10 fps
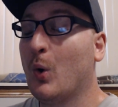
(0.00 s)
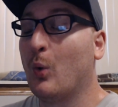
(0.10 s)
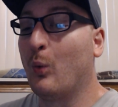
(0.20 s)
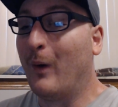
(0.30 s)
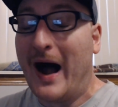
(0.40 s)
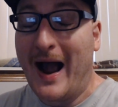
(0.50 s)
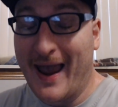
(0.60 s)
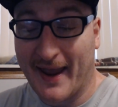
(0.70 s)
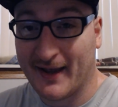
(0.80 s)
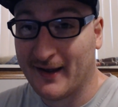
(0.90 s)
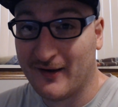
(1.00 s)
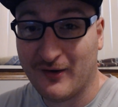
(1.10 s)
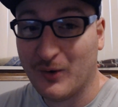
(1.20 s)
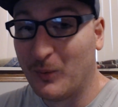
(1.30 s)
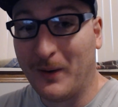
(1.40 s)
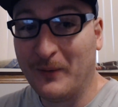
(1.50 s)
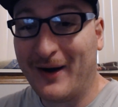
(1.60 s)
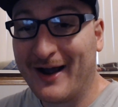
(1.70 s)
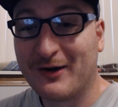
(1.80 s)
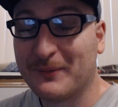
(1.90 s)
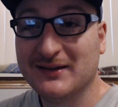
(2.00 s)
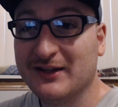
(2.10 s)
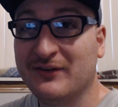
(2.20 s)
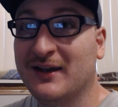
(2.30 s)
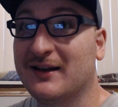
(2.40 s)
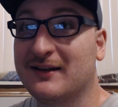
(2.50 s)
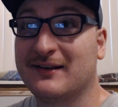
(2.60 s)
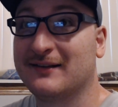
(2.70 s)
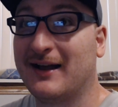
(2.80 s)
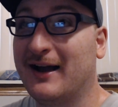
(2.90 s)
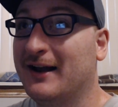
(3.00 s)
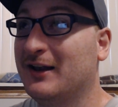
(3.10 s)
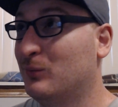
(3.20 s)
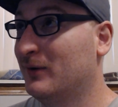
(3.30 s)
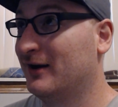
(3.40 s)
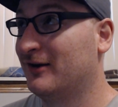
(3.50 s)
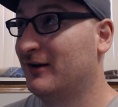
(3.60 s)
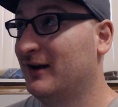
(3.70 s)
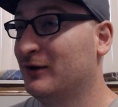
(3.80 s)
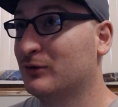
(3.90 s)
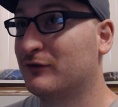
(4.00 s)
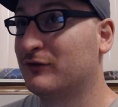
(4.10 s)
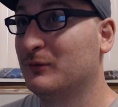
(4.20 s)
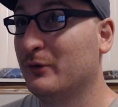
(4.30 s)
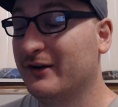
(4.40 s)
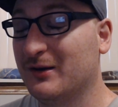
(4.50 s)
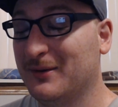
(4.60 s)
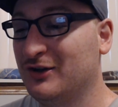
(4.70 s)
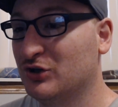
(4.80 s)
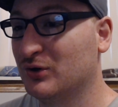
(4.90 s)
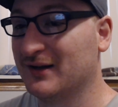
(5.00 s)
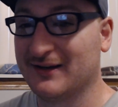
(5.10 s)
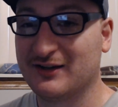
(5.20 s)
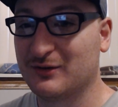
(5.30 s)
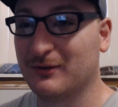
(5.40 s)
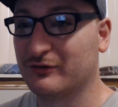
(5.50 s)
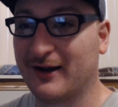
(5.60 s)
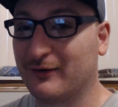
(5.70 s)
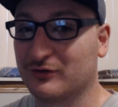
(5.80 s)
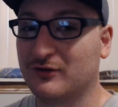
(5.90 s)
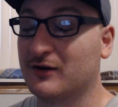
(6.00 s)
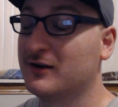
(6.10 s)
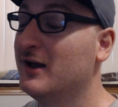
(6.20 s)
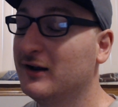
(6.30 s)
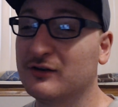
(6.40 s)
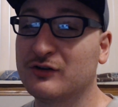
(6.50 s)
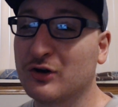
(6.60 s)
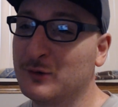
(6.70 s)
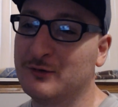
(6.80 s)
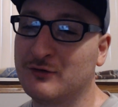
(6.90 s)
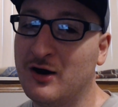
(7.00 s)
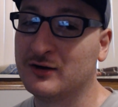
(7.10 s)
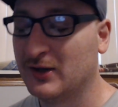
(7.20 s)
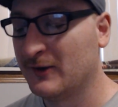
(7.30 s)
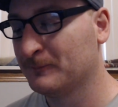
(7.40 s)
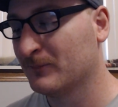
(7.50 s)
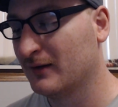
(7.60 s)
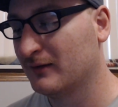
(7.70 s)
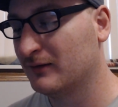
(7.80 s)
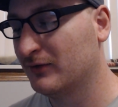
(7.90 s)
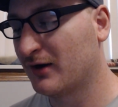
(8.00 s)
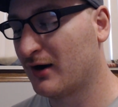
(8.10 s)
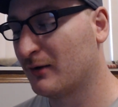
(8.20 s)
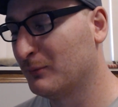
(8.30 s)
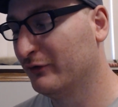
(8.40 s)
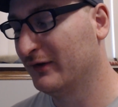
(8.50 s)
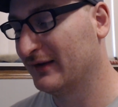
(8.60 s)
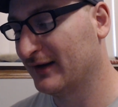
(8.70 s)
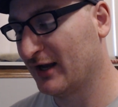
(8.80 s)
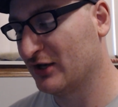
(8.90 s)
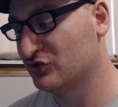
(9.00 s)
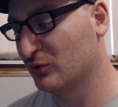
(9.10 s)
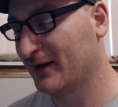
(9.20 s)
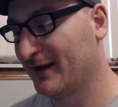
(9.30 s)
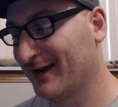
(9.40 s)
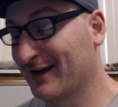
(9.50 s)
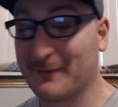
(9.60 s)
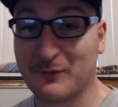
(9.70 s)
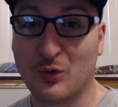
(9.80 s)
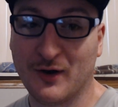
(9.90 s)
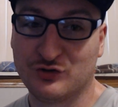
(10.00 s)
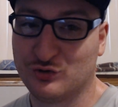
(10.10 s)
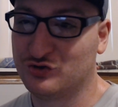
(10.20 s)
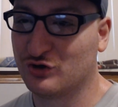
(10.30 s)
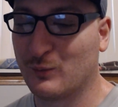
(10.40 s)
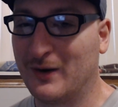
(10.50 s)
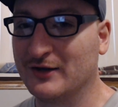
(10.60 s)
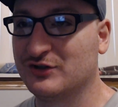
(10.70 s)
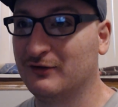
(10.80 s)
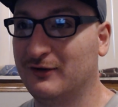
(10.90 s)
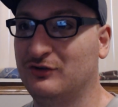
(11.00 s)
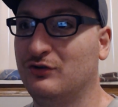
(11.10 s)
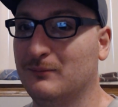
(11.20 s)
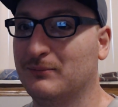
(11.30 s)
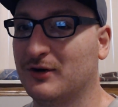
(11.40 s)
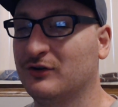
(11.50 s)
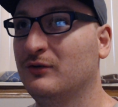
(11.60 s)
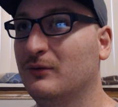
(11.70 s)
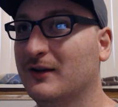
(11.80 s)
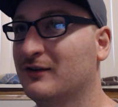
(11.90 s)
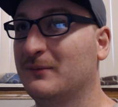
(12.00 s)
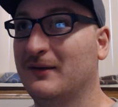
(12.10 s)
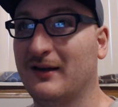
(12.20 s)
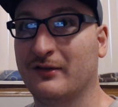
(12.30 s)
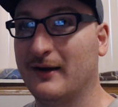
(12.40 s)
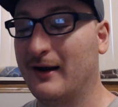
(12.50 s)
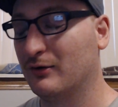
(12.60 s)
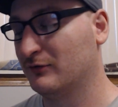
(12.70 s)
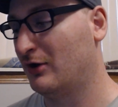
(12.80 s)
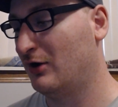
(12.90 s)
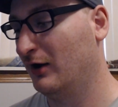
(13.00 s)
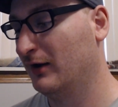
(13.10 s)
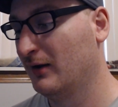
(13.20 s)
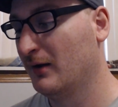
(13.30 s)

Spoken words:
Why? Why are we living in a society where, in order for a movie to be good, it needs to be 3 hours long? Now, don't get me wrong. There are movies that I enjoy, and I'm going to enjoy watching, like Dune Part 2, that's going to be like 3 hours long.